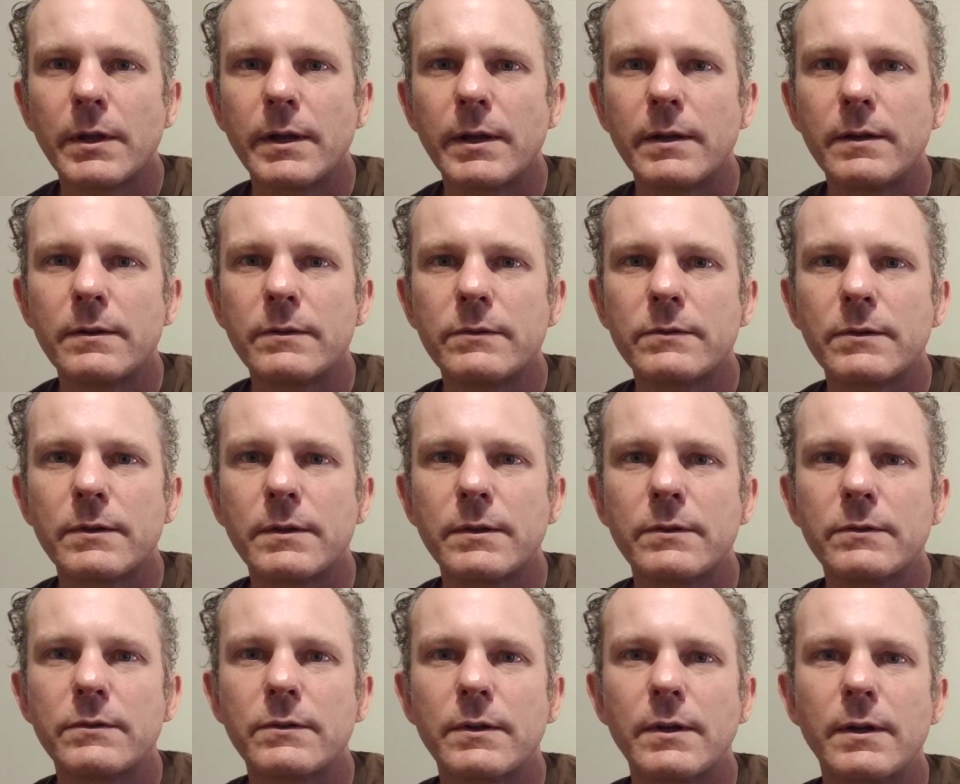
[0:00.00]
blade is
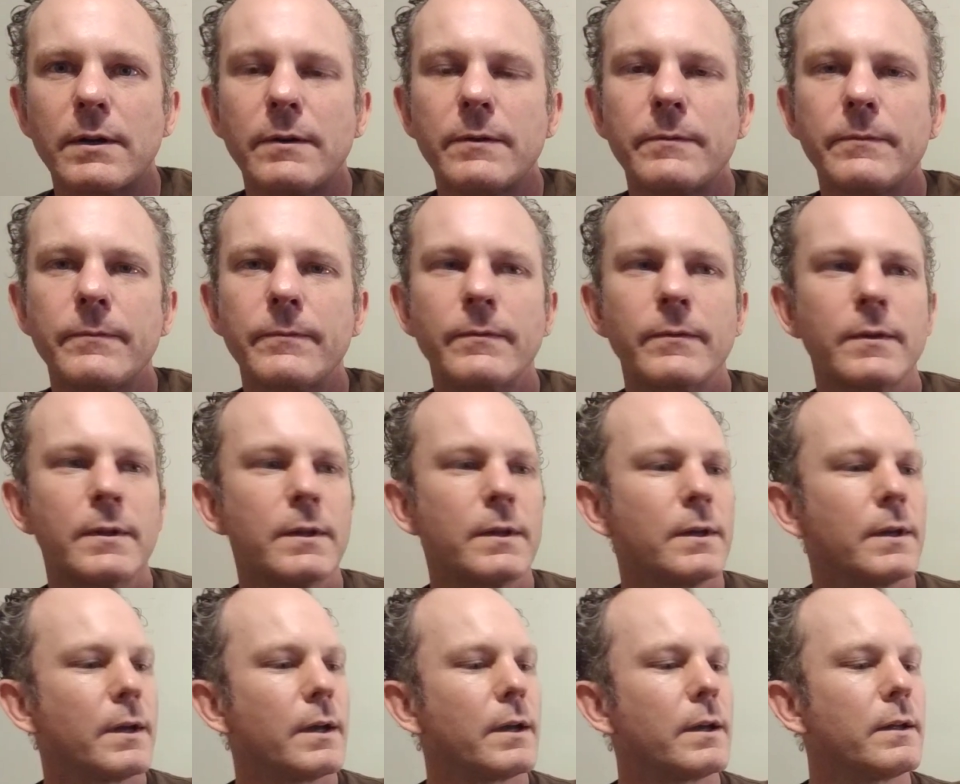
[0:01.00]
I
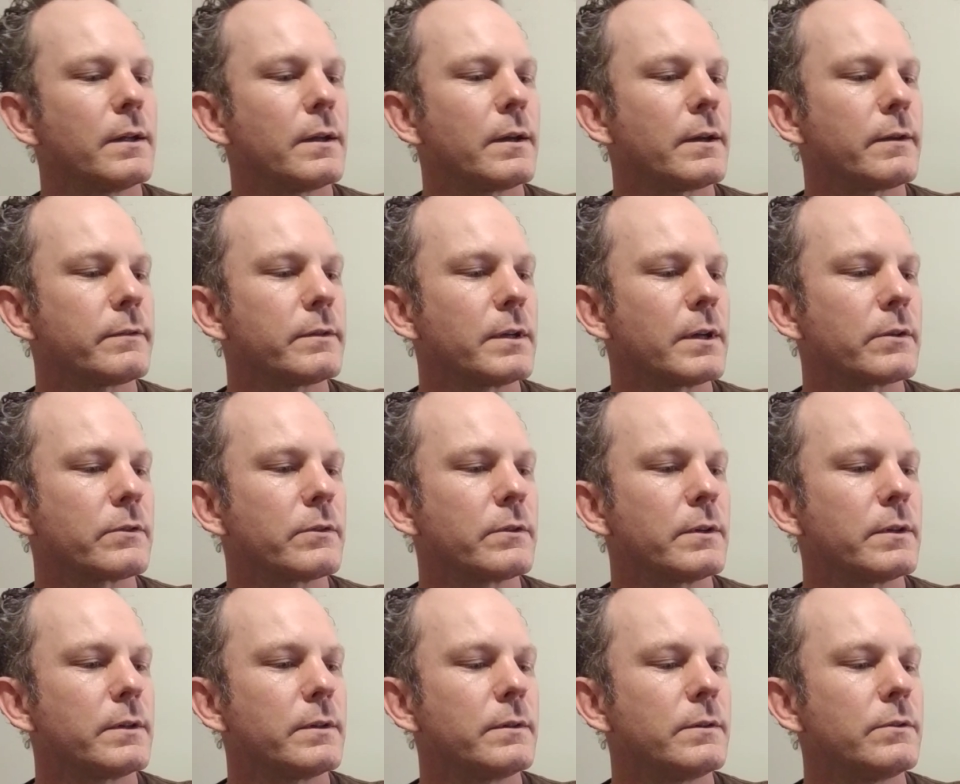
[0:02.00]
haven't
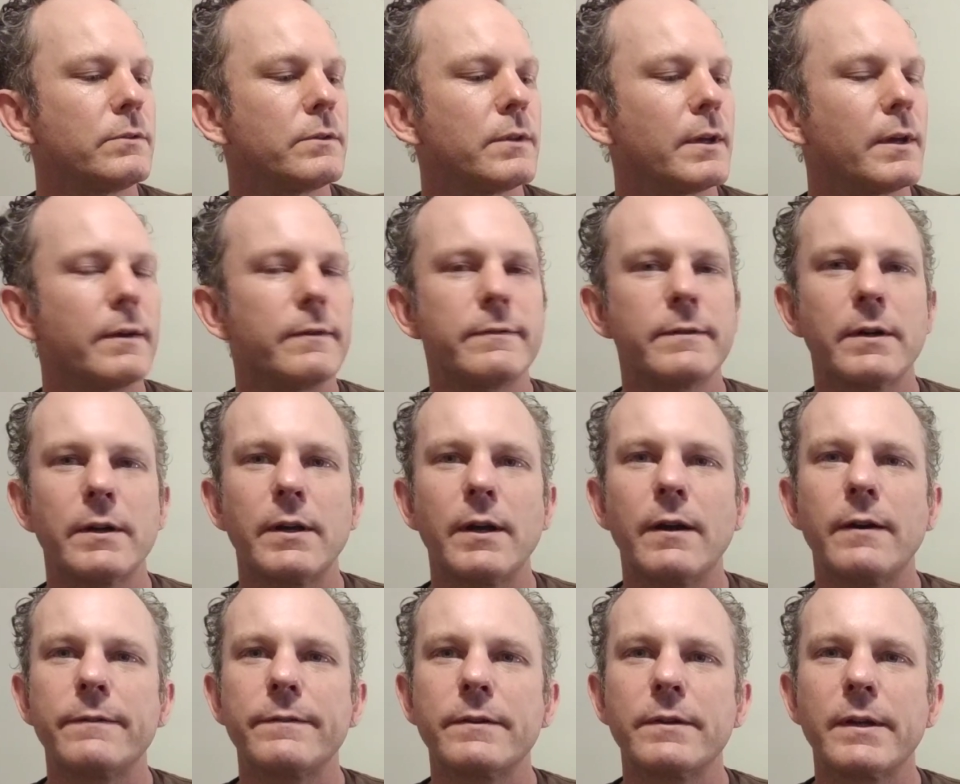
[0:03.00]
actually used that
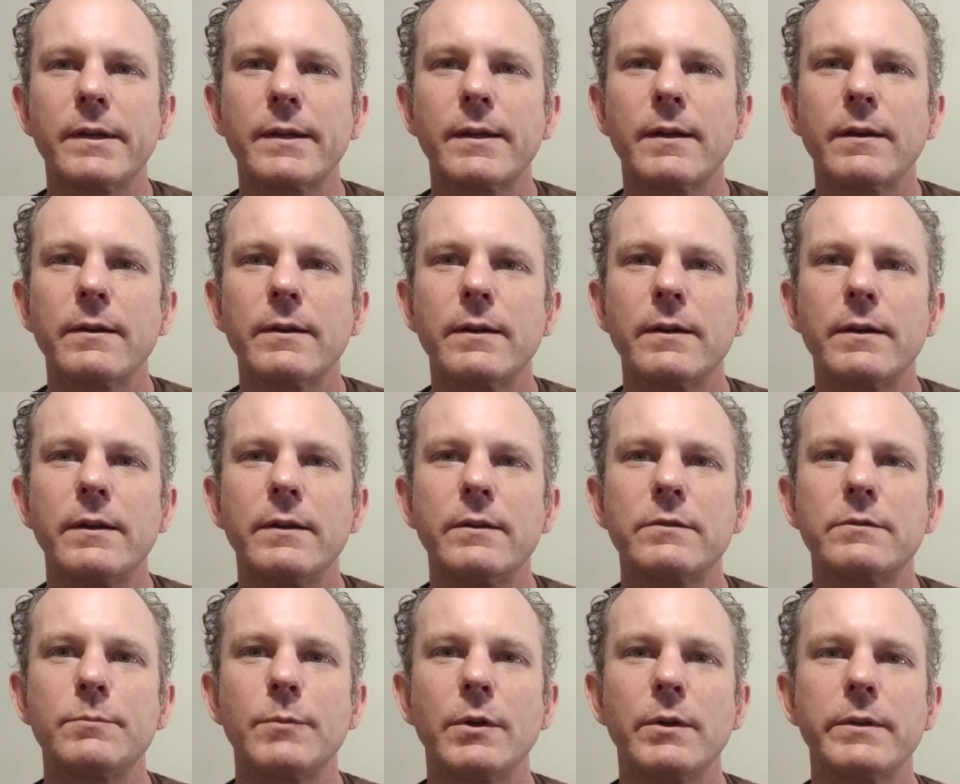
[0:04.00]
very often. I
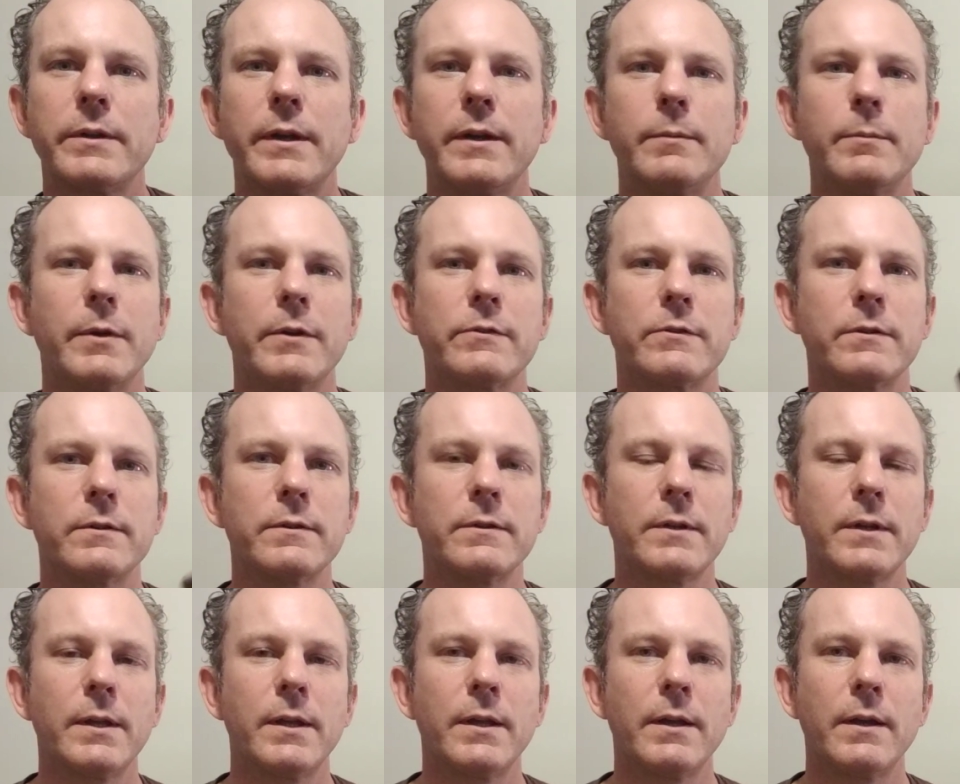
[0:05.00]
carry a small tape
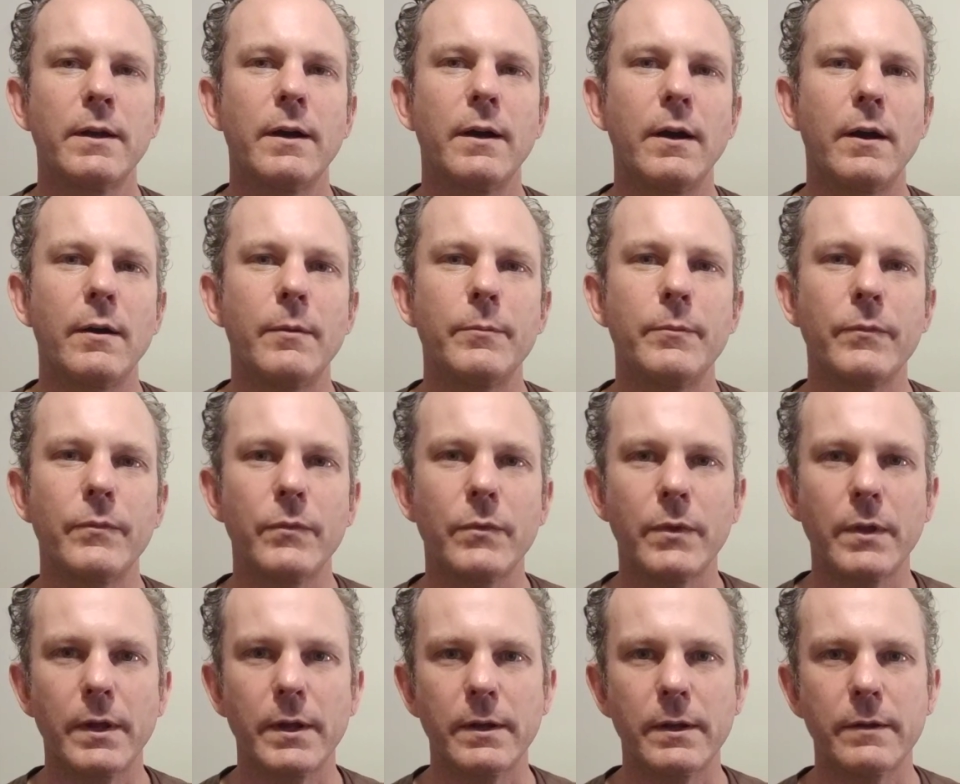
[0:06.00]
measure
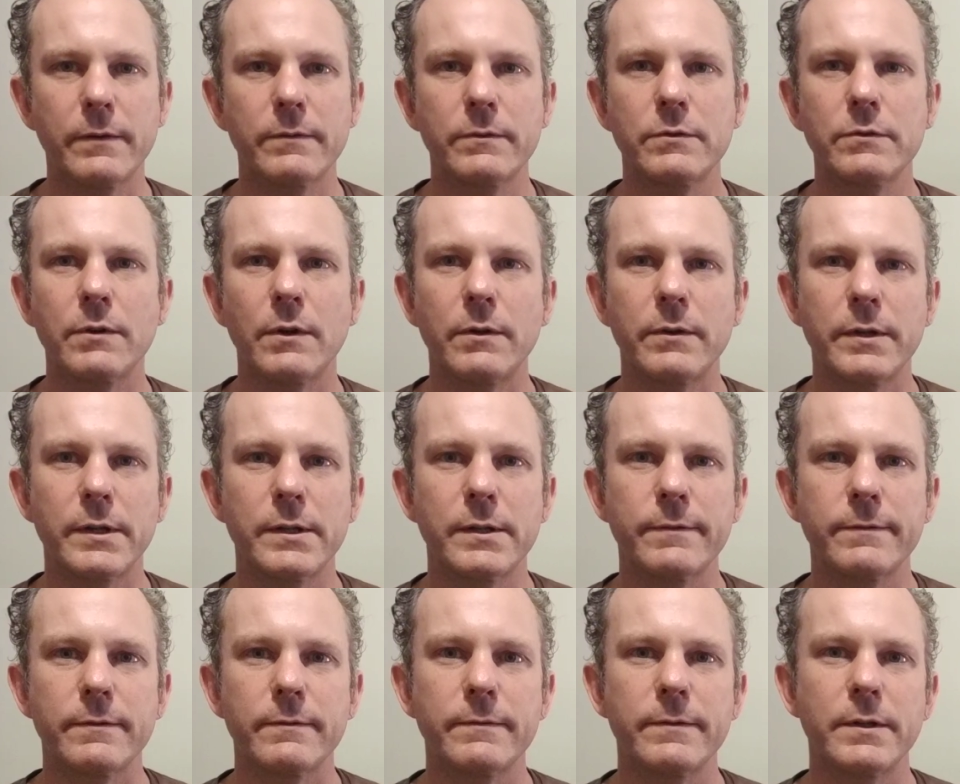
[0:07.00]
that I show in
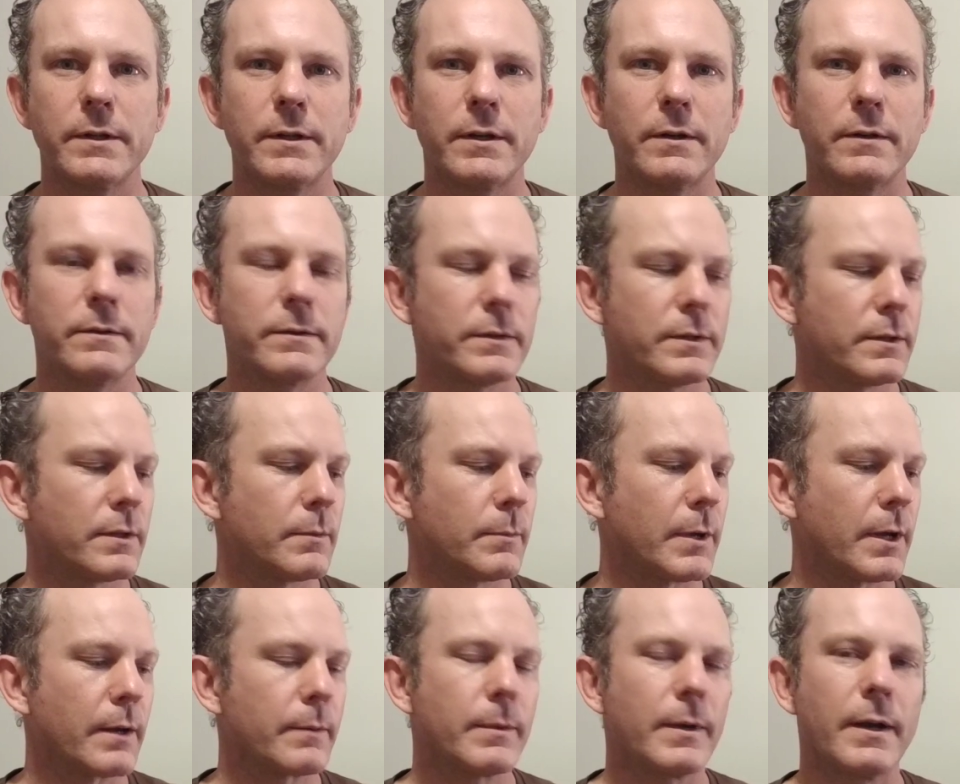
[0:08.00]
a different video in
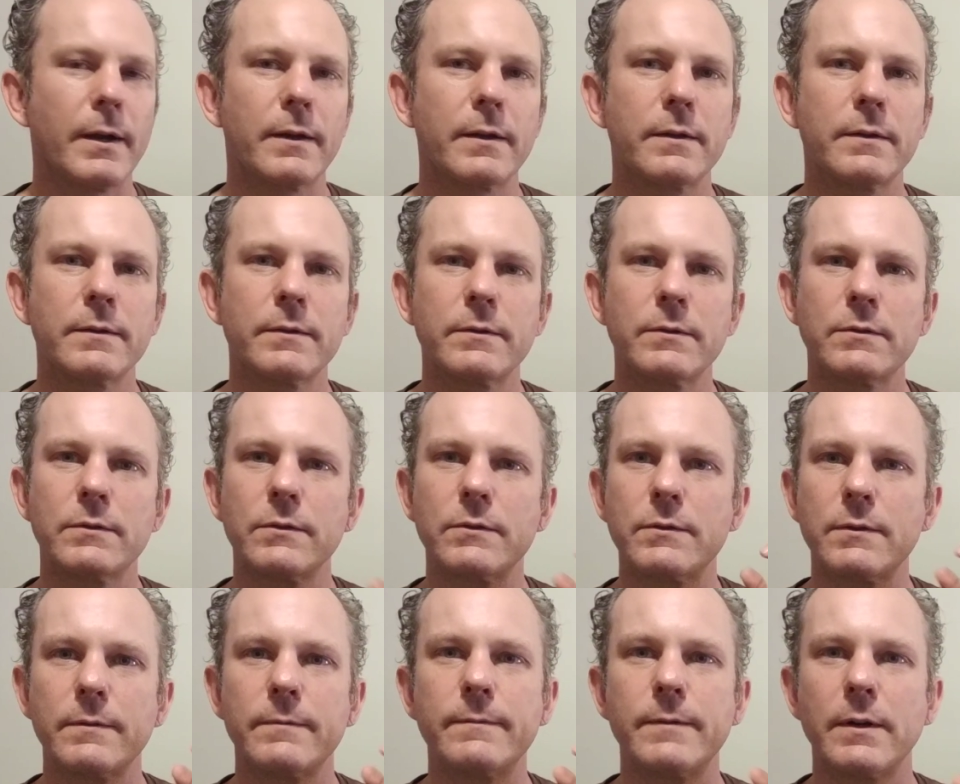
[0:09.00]
the backpack. It's
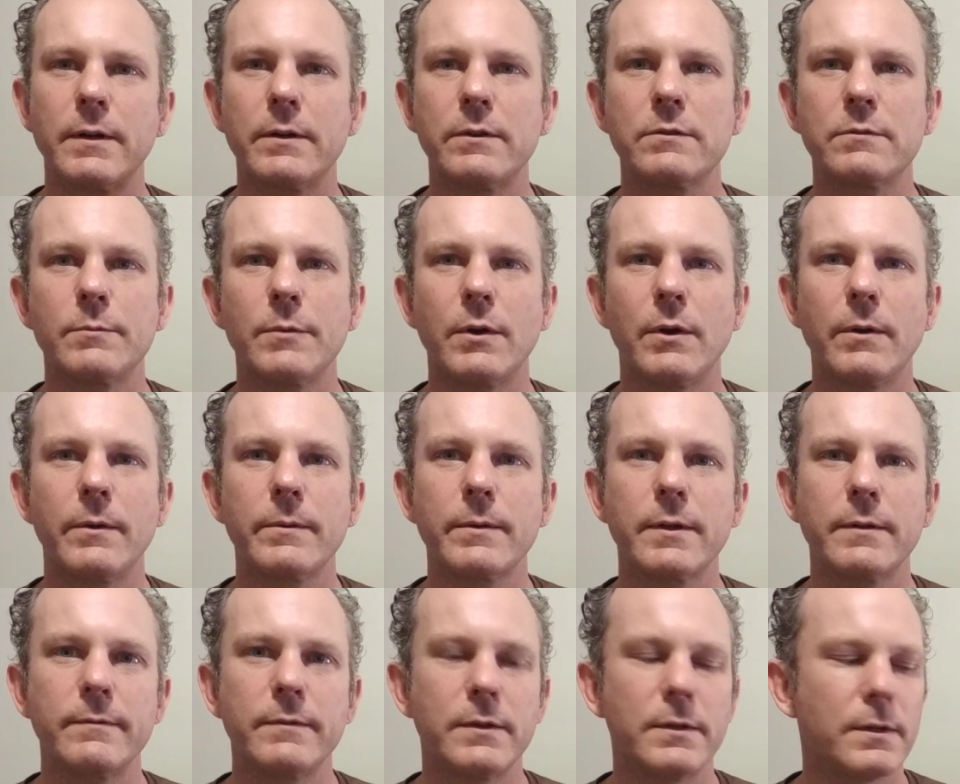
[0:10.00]
just a very
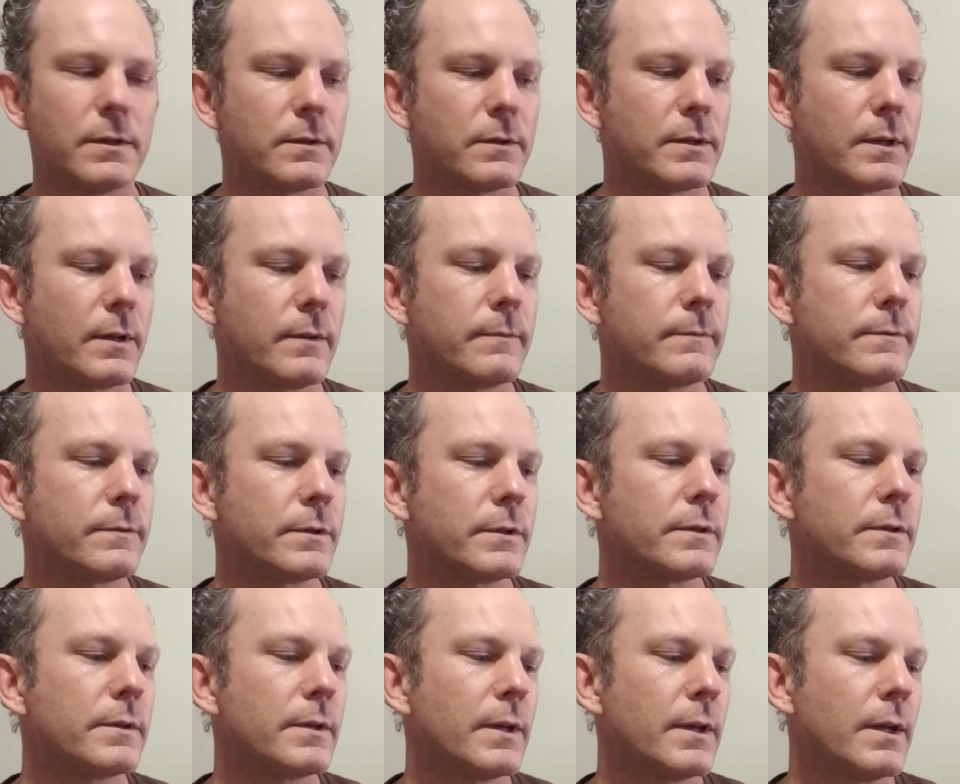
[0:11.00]
small, convenient
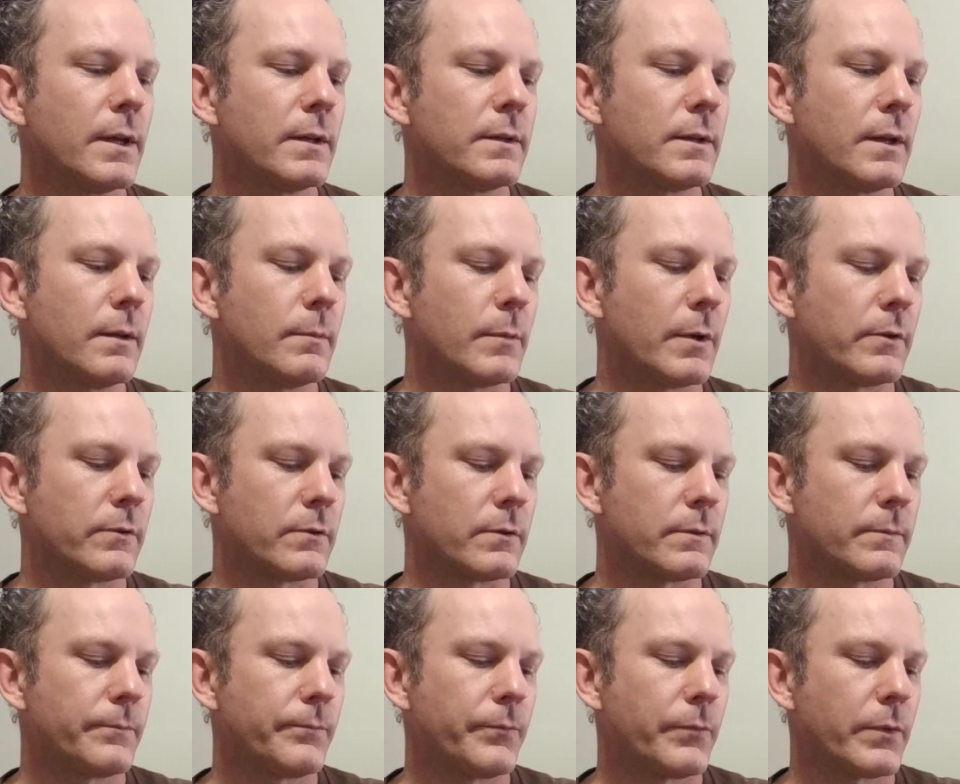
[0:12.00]
10-foot tape
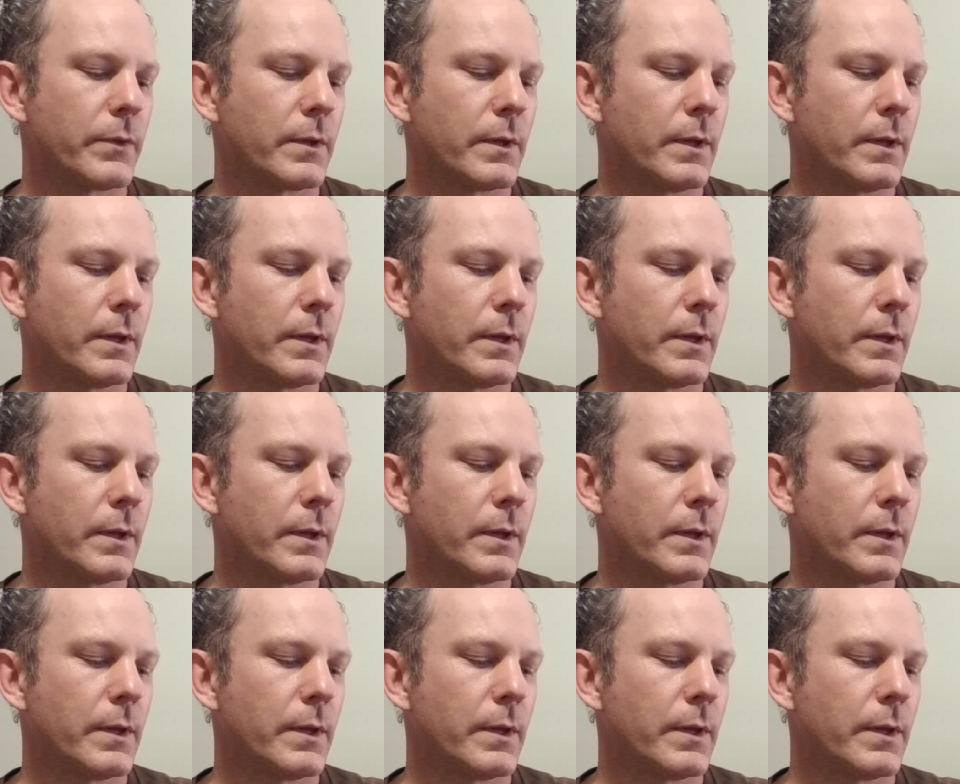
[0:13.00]
measure.